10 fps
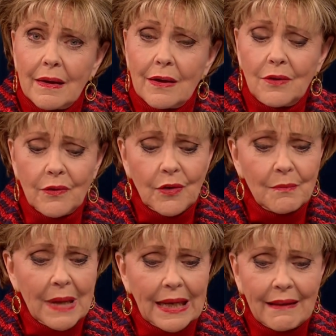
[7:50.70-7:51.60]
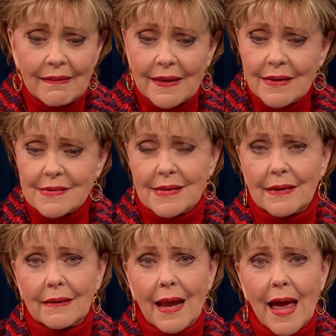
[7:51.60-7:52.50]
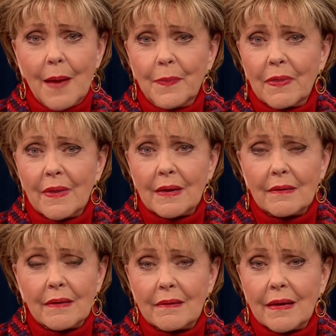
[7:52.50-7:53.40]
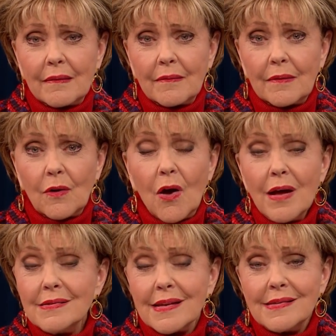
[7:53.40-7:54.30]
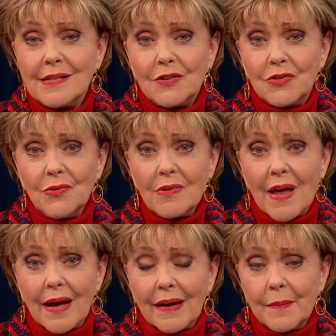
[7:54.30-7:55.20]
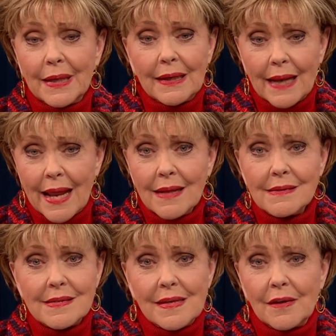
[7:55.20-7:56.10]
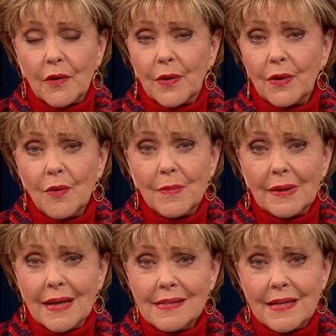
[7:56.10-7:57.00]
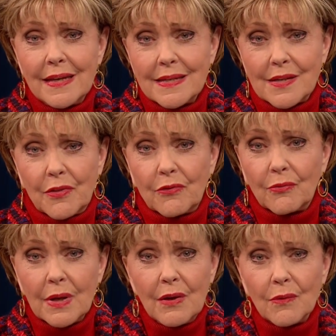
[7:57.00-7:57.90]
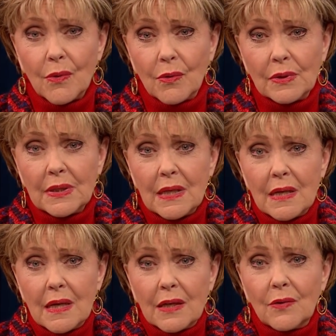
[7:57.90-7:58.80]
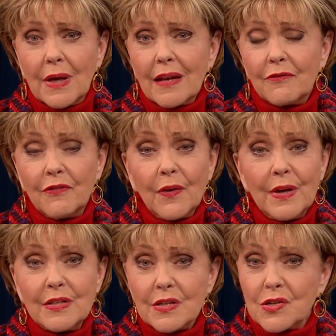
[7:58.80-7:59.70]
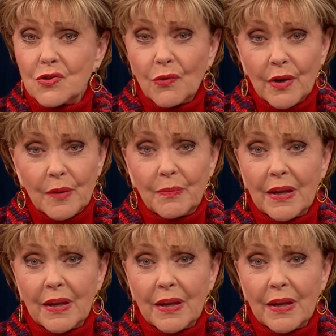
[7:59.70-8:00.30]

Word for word: You know, there are many things that happen that cause us to do that. I mean, in Anne's scenario, molested as a 3-year-old, you get a very distorted